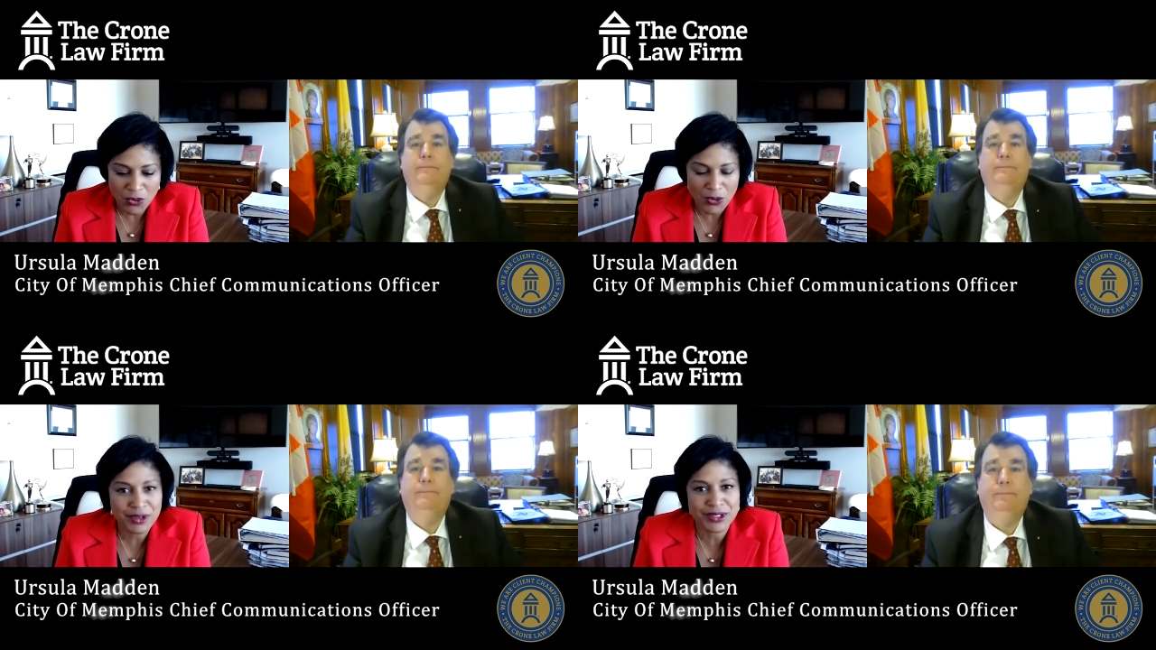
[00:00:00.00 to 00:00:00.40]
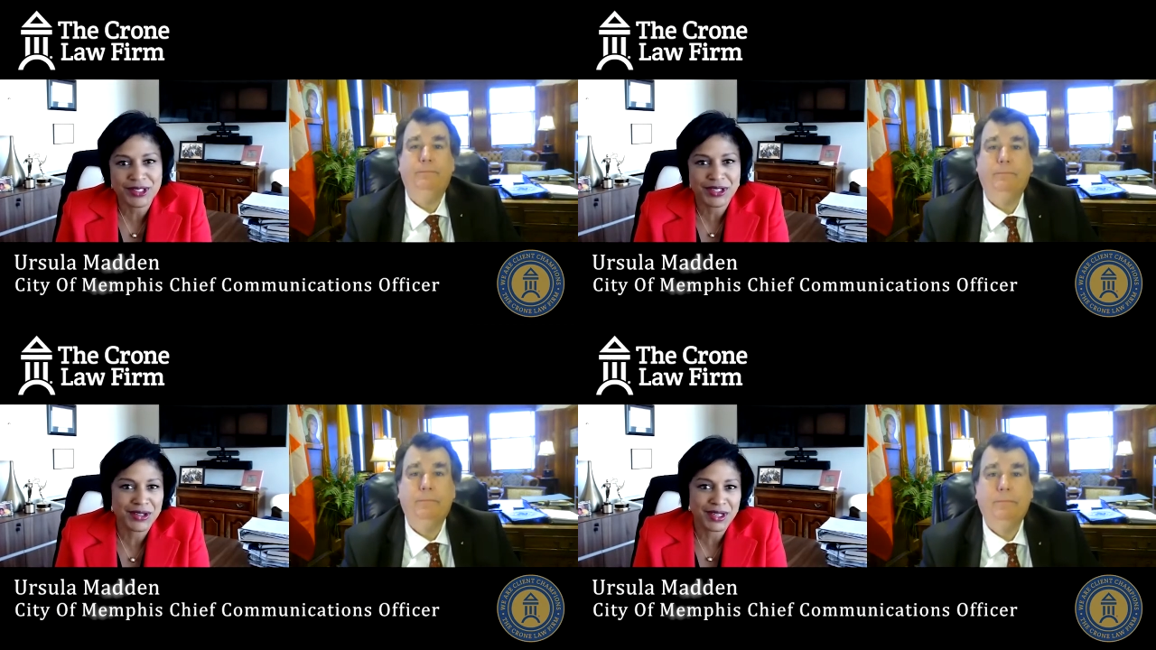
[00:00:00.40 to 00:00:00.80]
Speaker 1: weren't
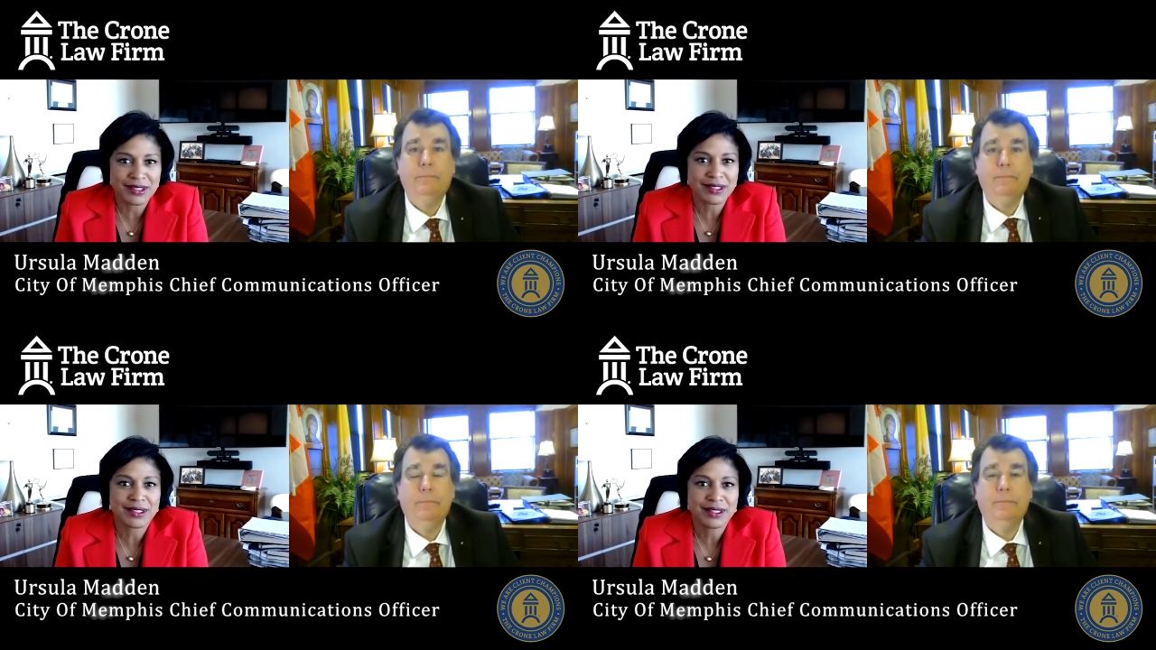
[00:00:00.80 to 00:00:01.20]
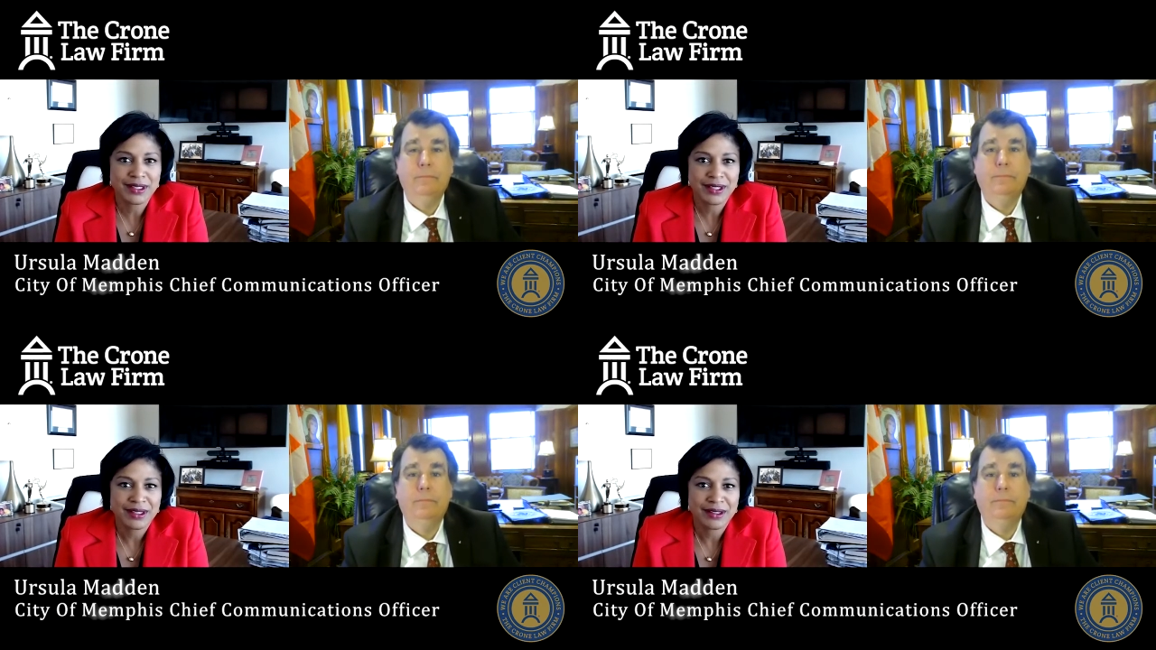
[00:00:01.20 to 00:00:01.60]
as serious.
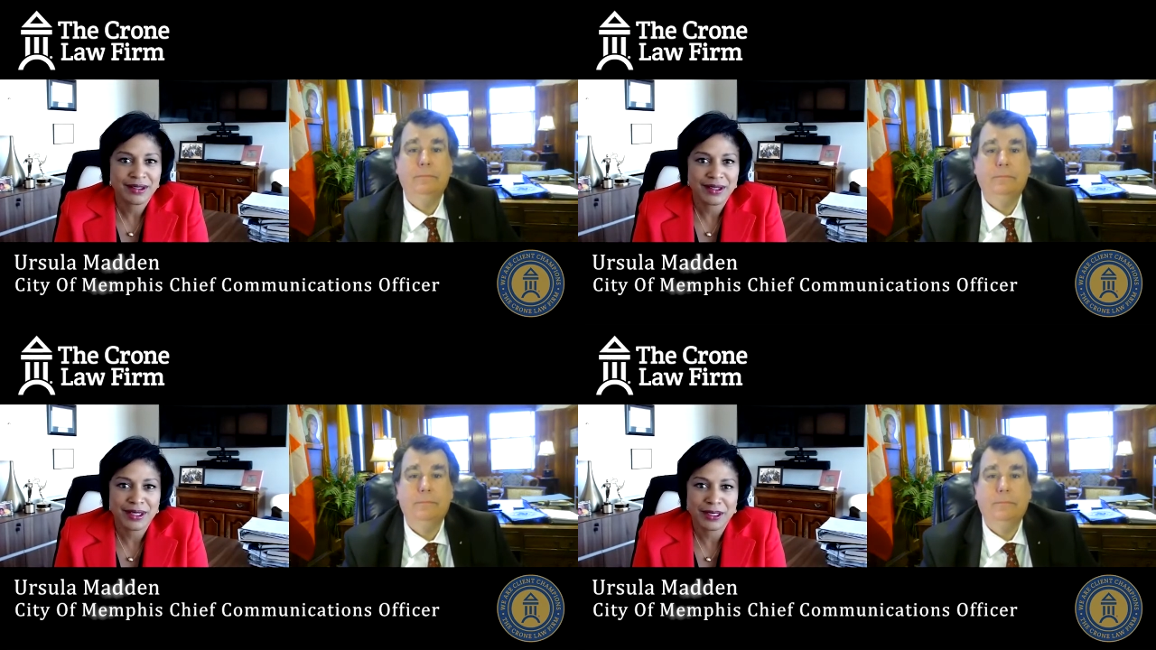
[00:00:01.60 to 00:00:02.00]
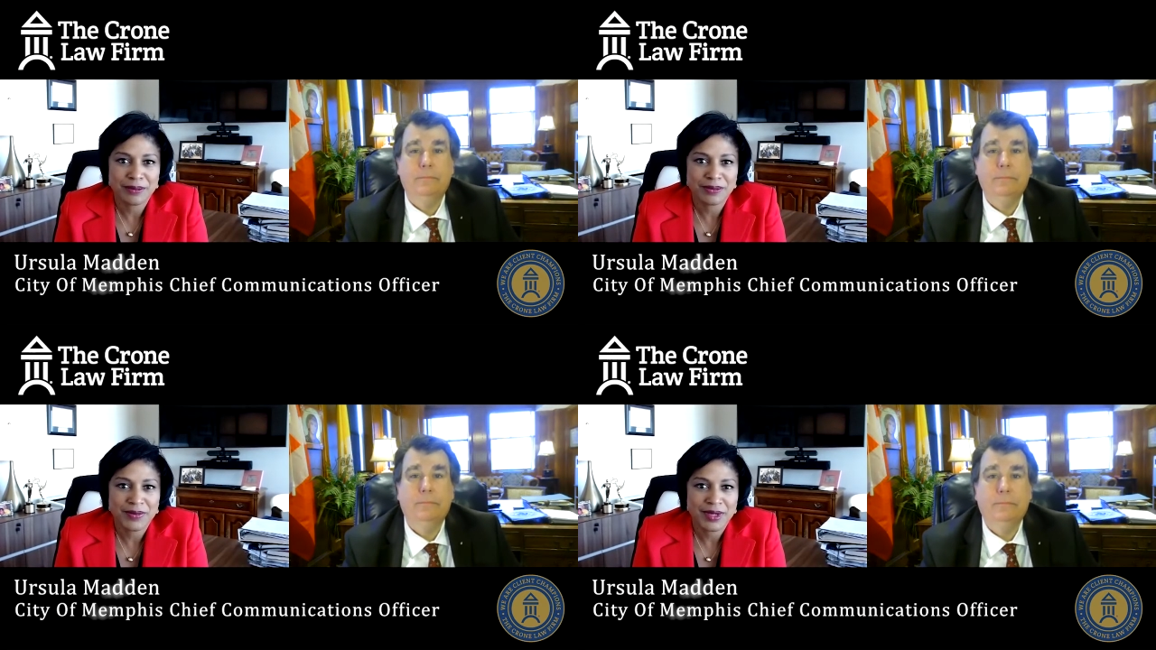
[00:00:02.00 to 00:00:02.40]

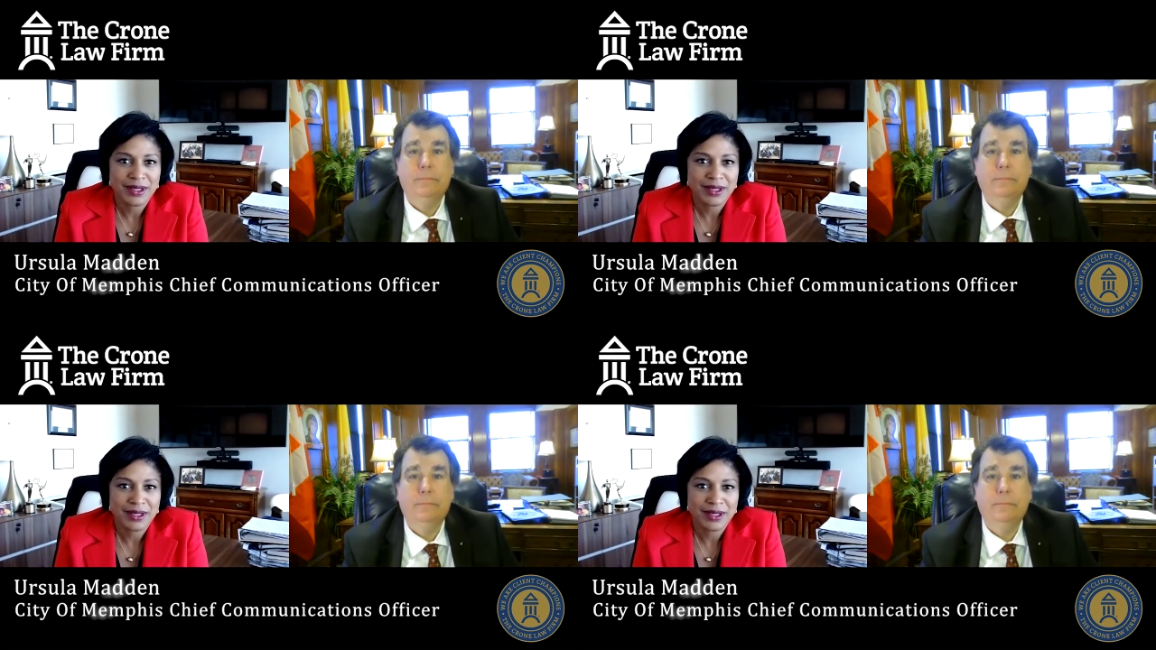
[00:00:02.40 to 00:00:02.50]
Um,